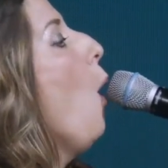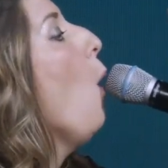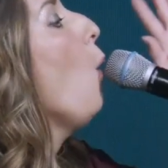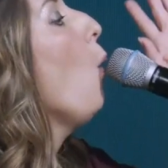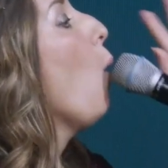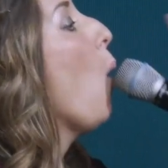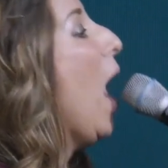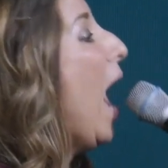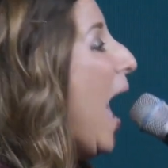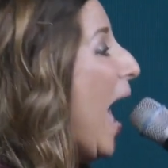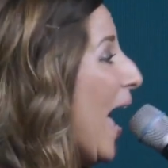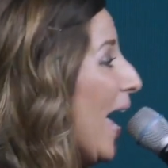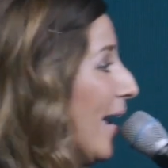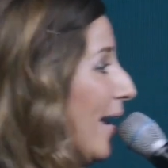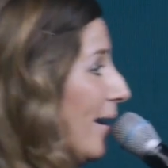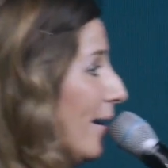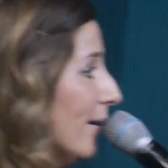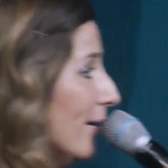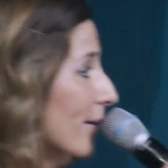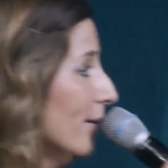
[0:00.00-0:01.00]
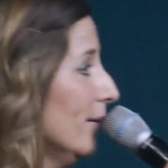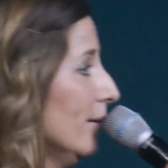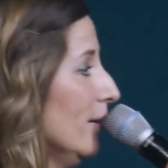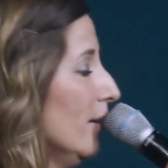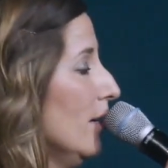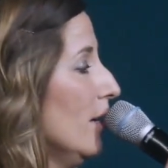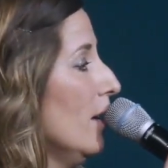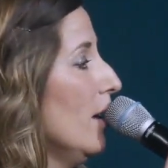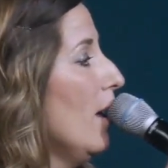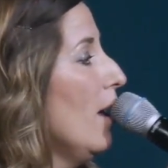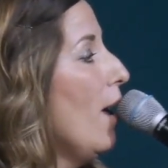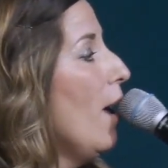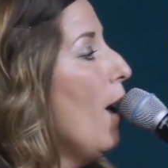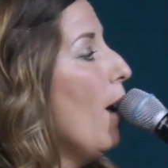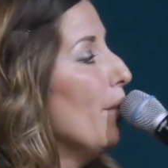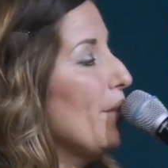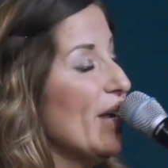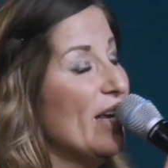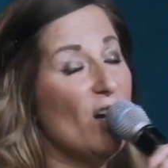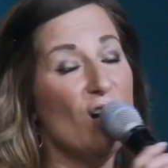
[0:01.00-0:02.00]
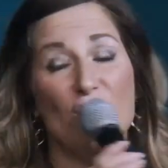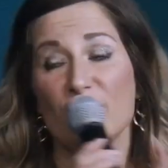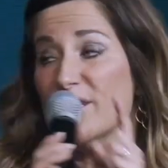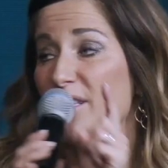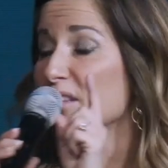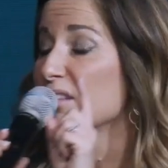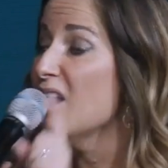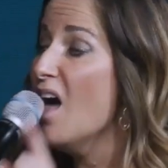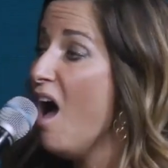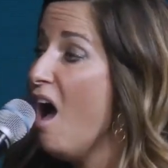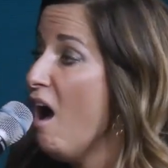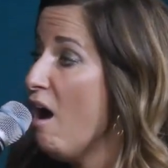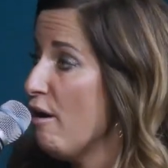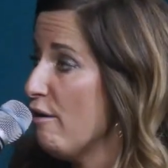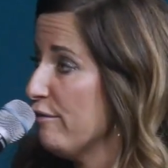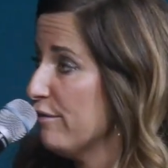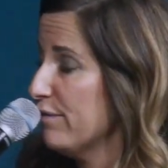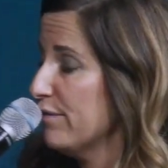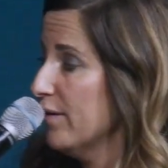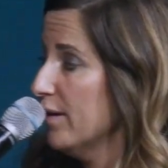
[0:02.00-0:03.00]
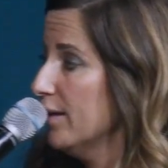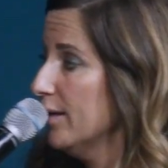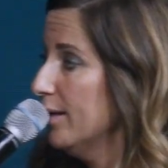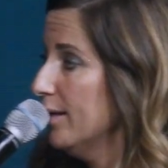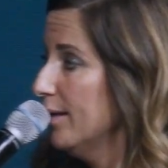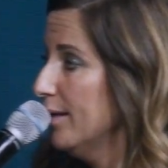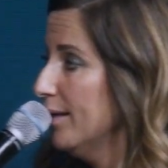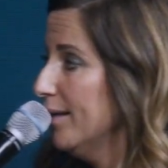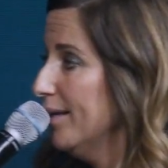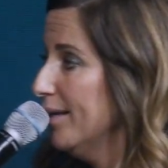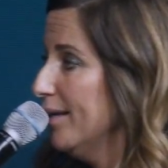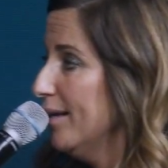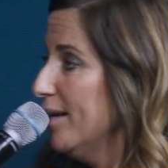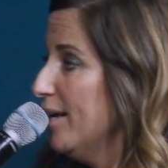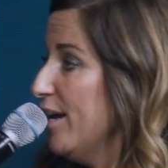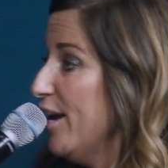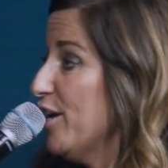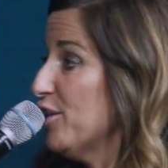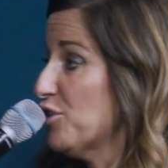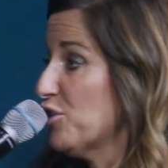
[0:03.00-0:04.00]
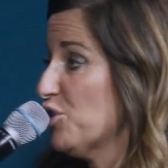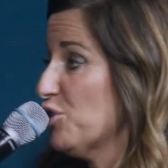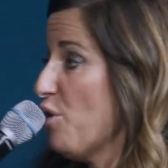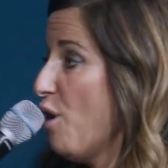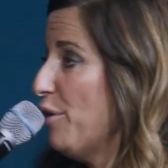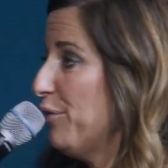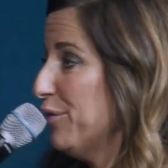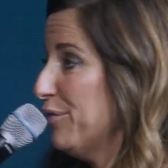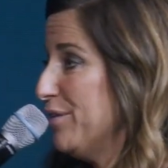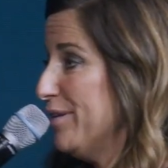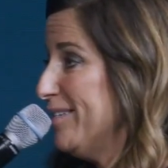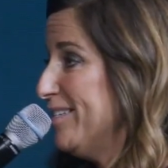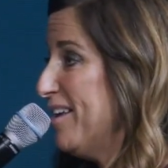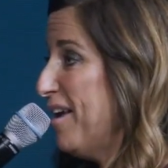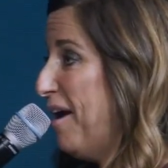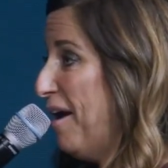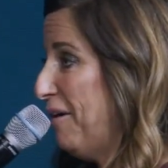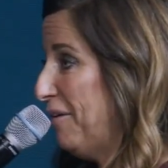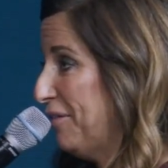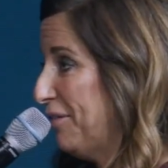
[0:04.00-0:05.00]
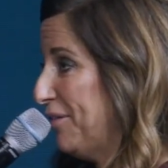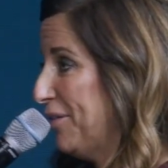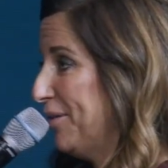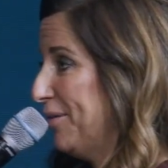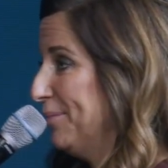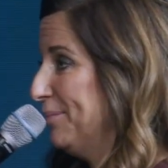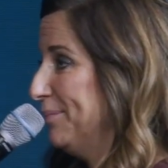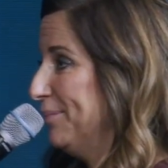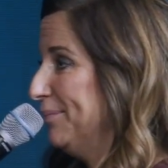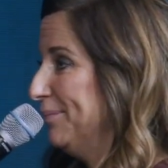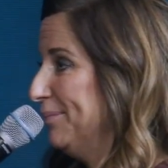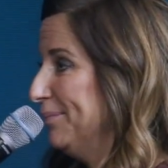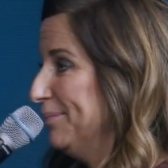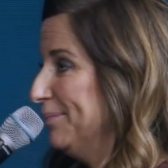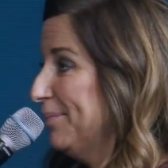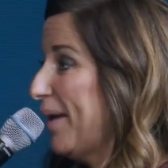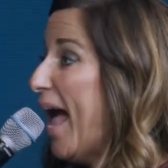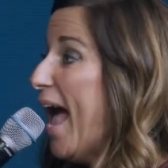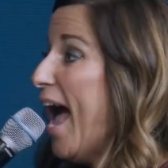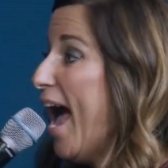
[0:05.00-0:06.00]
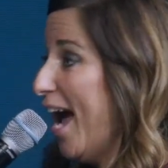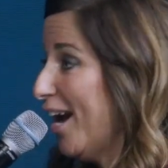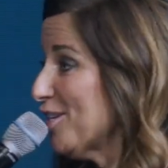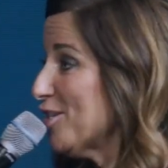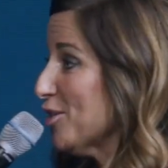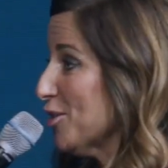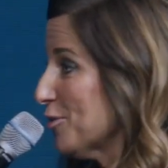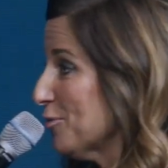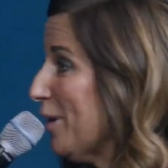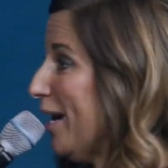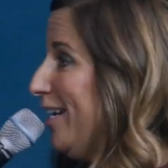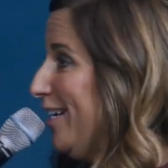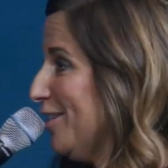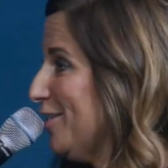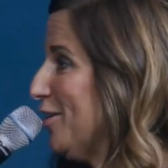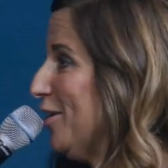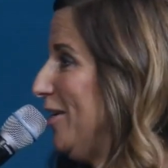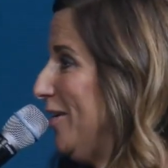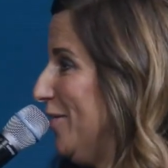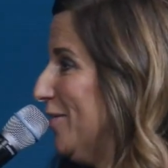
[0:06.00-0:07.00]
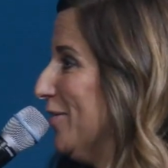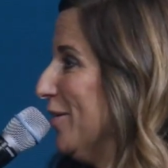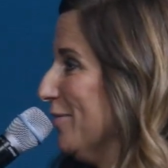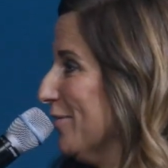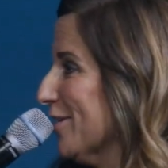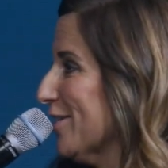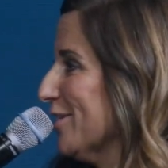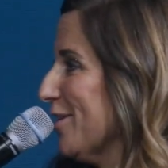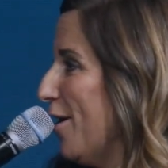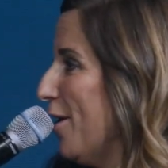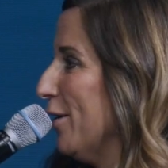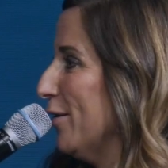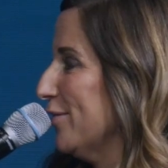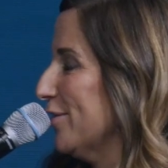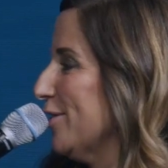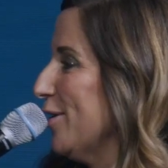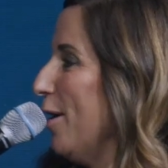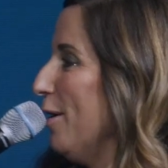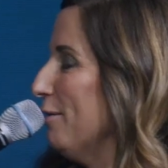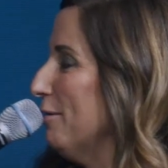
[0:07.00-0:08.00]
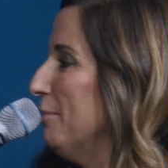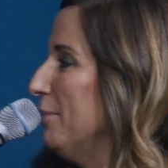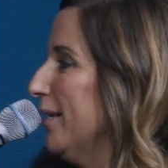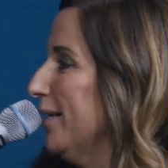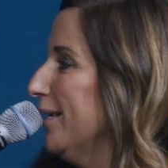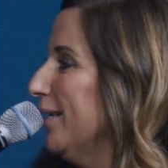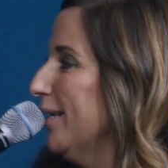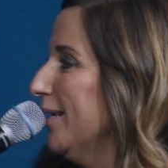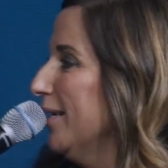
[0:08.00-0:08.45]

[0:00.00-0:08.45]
Why? Because love is stronger than death. I just read it to you from the Song of Solomon.